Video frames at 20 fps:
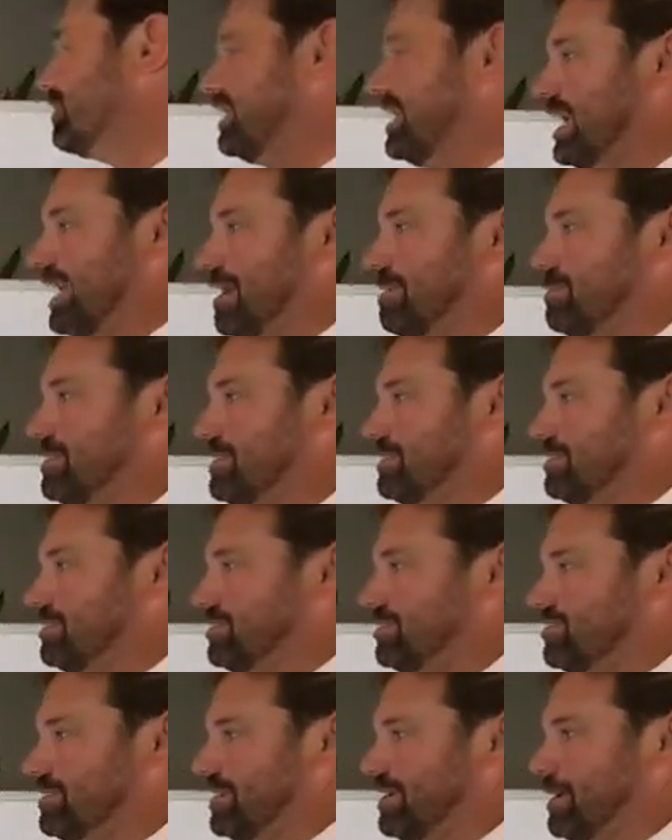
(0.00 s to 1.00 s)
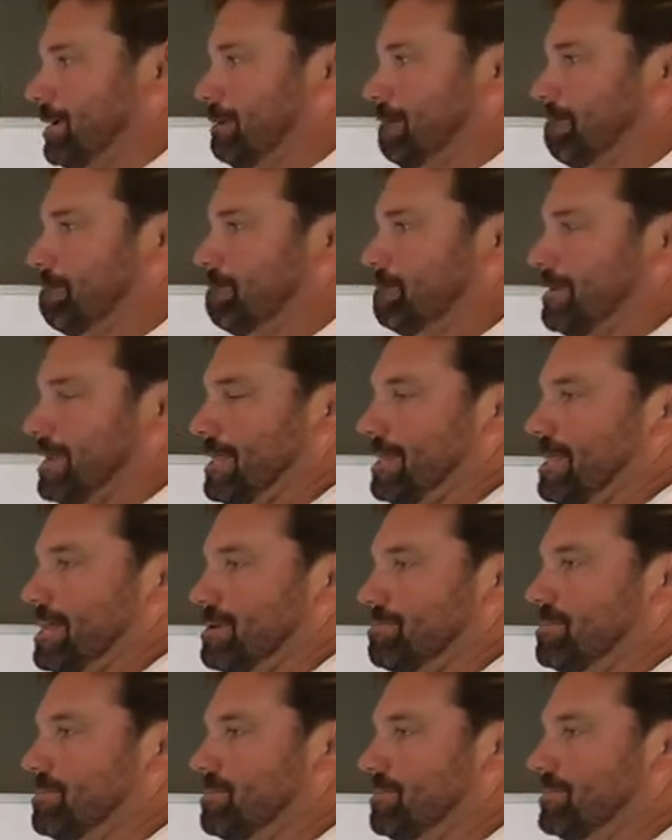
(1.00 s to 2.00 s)
rehab loans. Not a
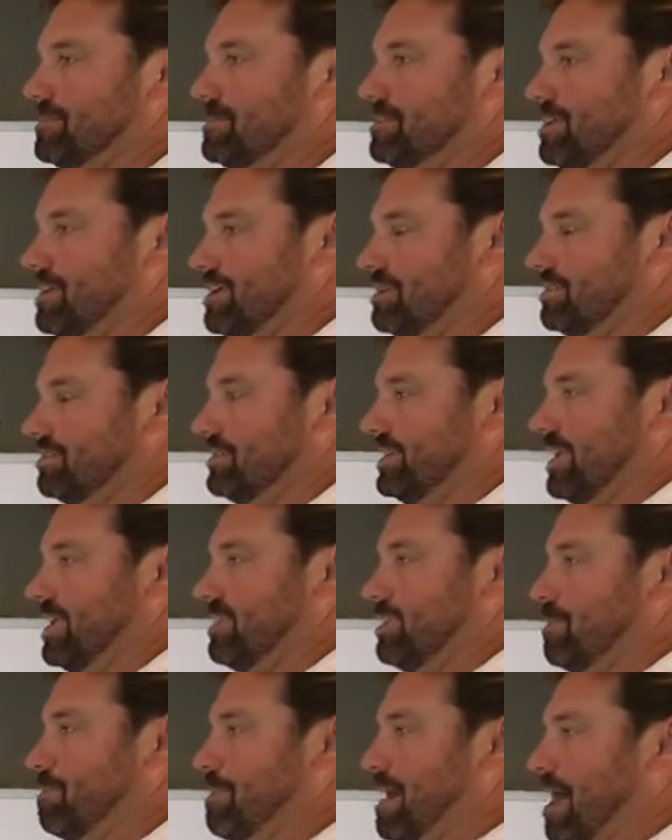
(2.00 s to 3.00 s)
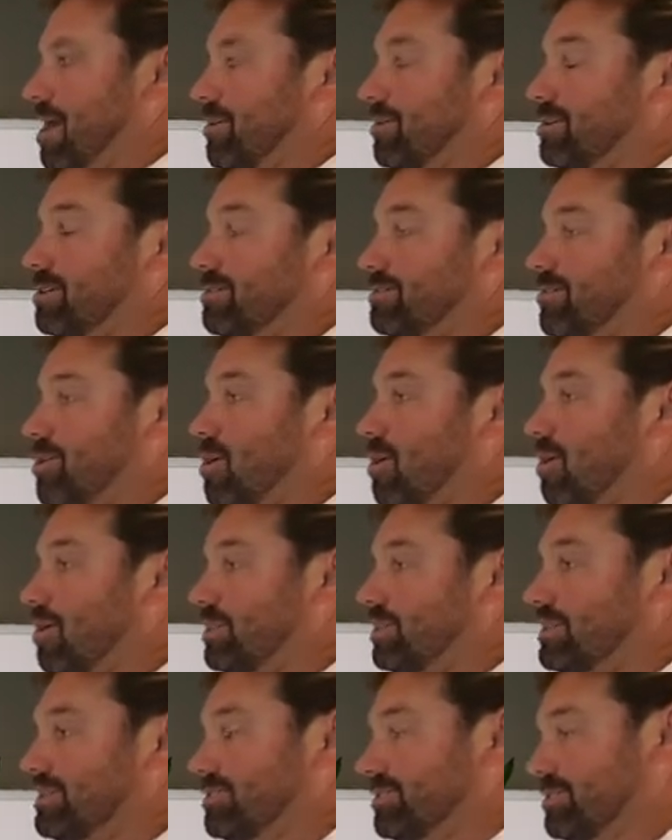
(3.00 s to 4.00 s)
lot of people understand the power of
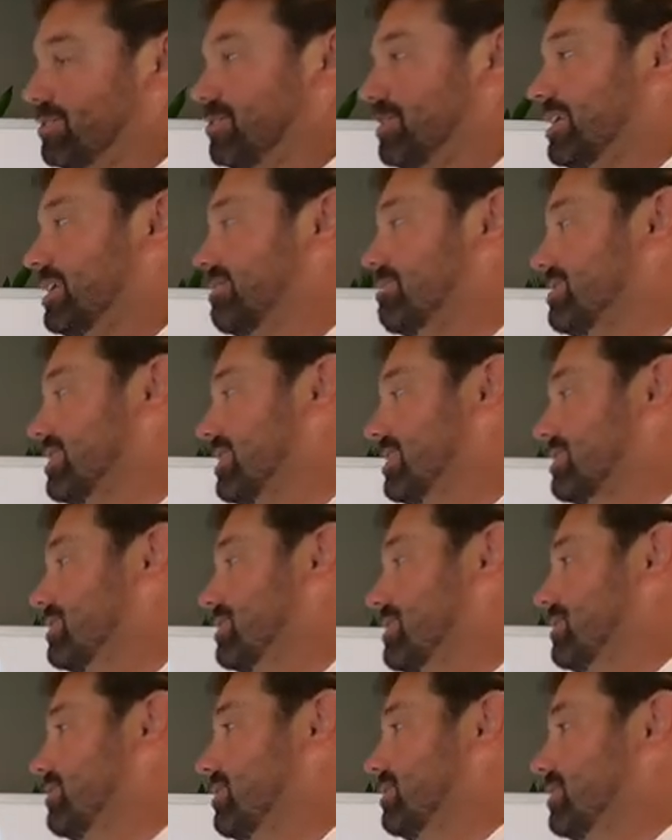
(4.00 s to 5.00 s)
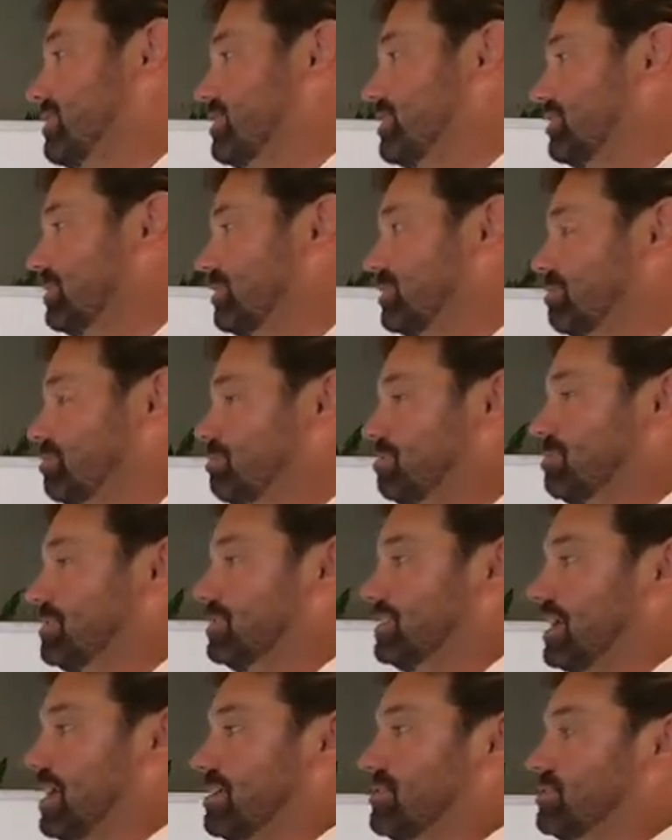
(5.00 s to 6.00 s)
all the different creative things that you can do
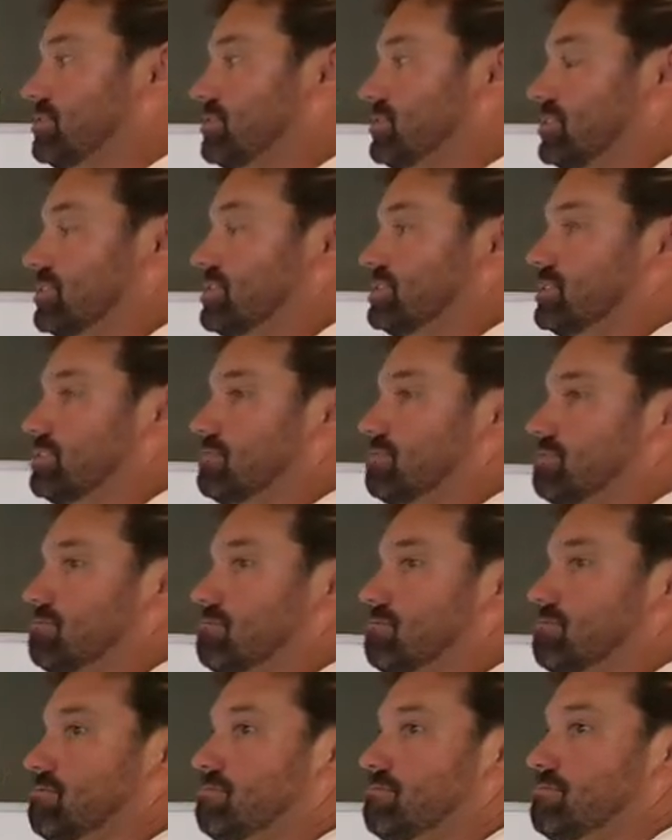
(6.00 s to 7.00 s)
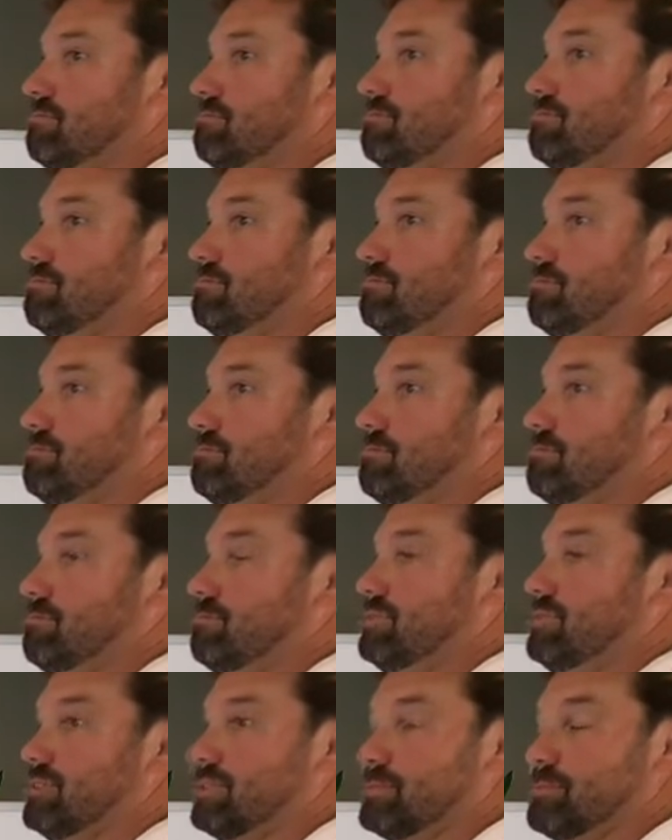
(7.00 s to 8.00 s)
besides just
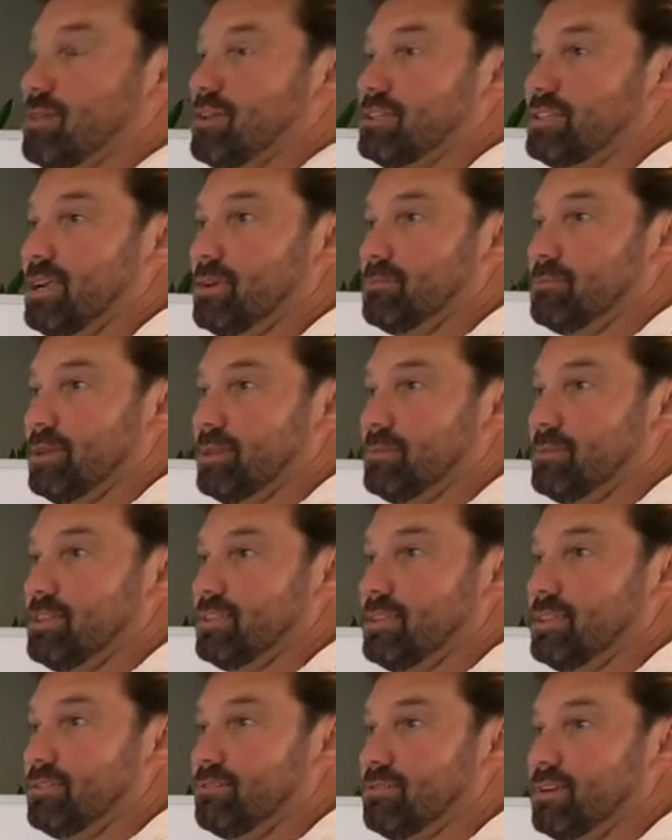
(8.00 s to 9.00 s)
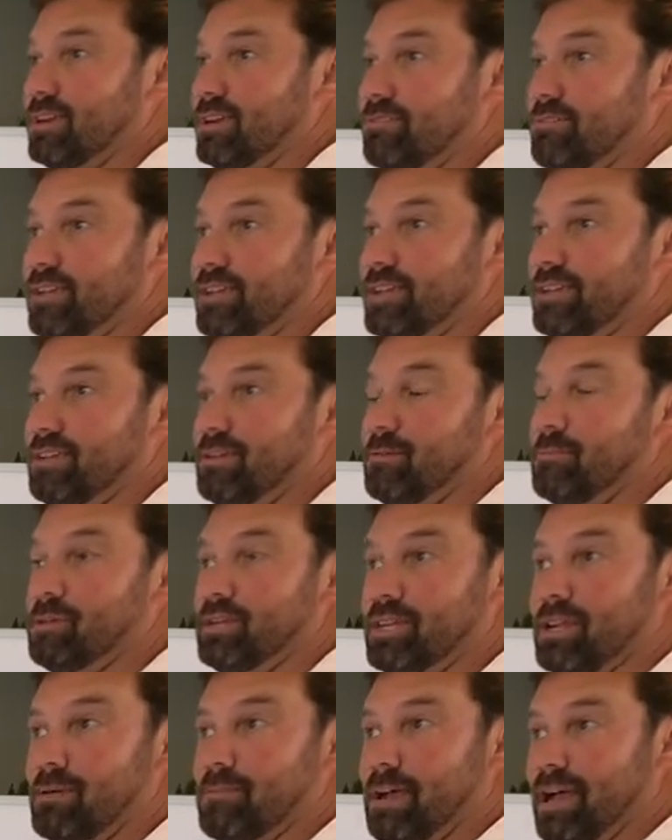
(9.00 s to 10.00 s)
put a small down payment and renovate a
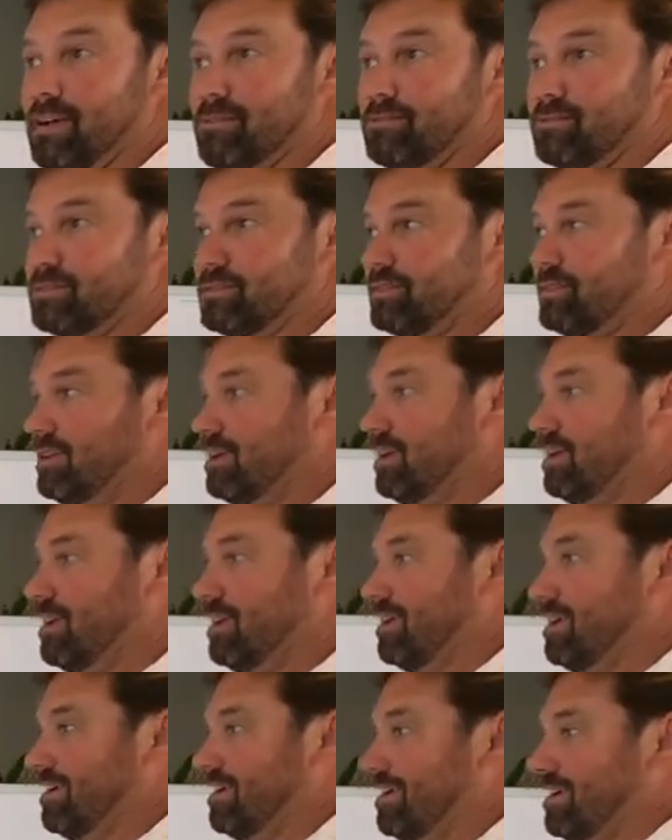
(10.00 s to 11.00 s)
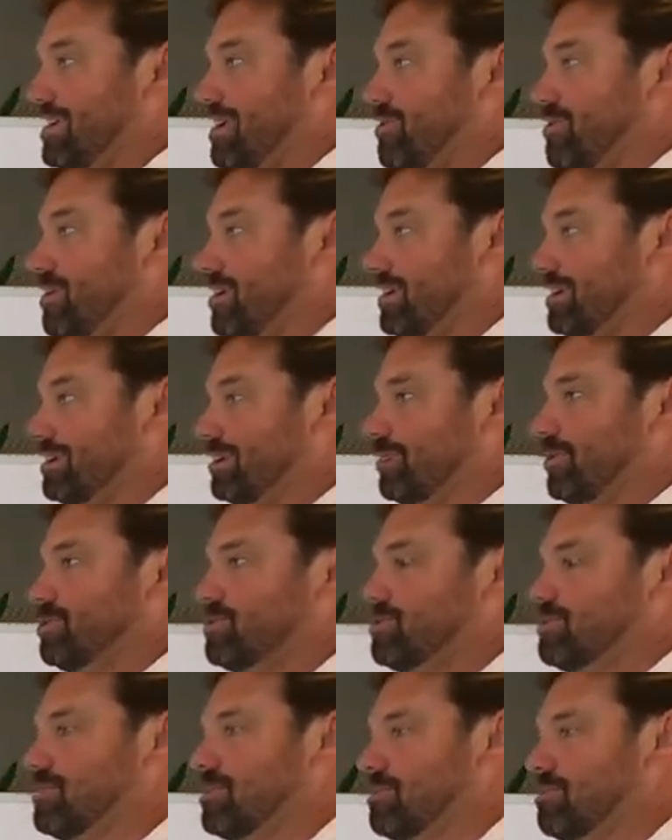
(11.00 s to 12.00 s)
beat up house. And I wanted to go
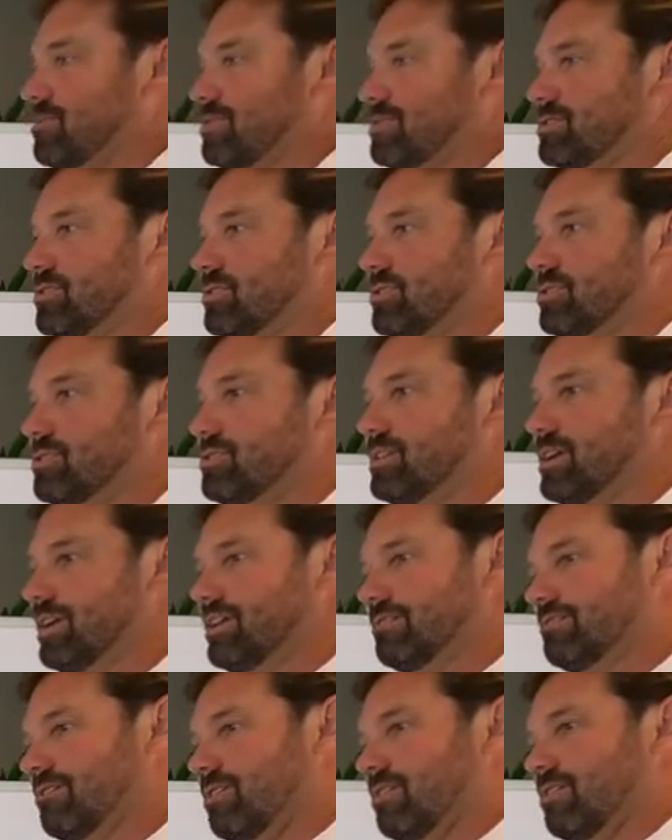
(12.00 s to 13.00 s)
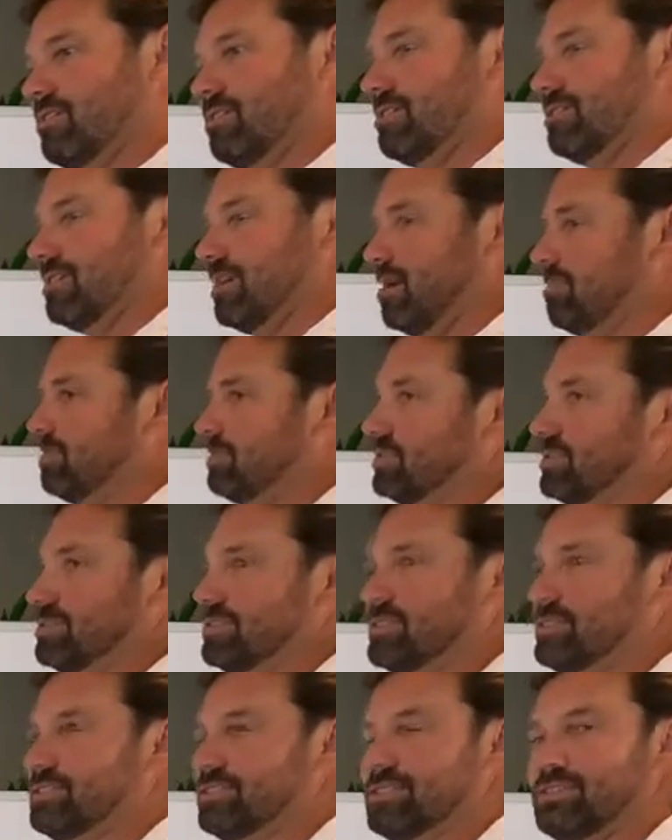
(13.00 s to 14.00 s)
through them and show you kind of all the
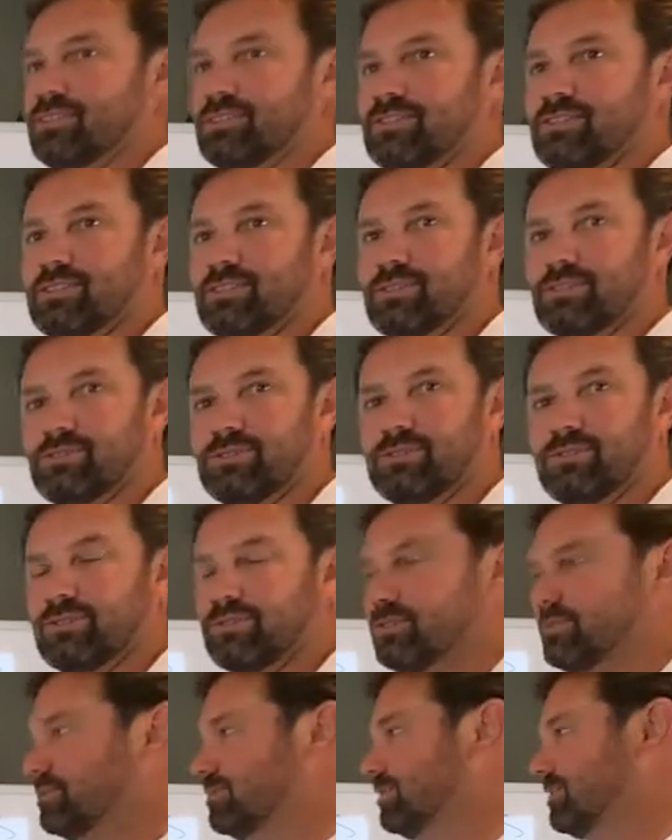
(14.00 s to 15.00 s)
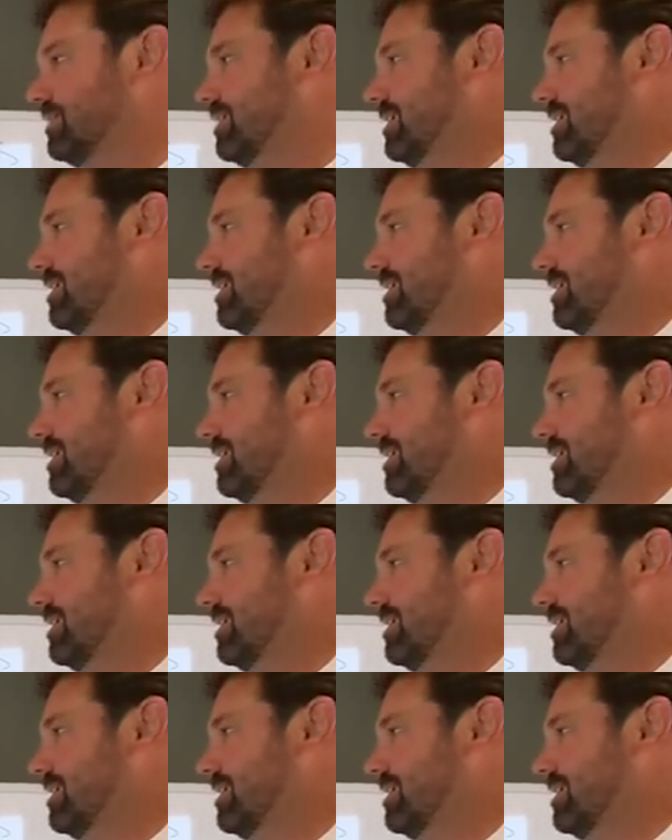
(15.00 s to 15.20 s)
opportunities that you can use to